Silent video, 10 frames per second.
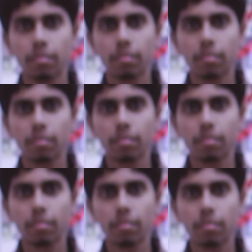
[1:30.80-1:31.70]

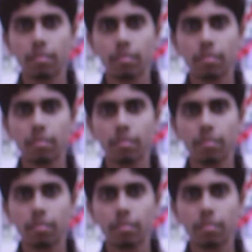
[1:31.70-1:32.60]

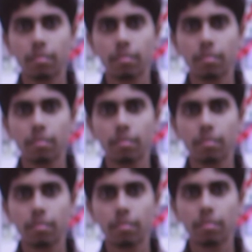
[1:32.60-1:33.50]

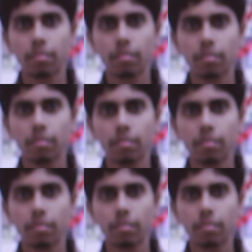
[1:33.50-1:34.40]

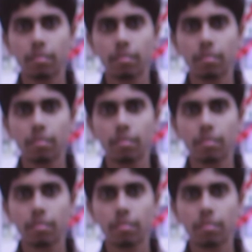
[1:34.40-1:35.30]

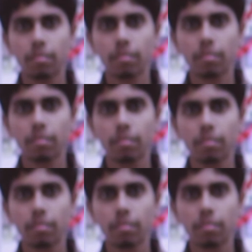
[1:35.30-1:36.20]

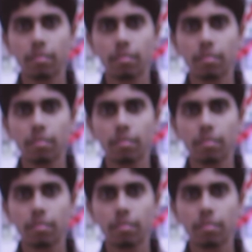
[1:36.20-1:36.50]
This person isn't speaking.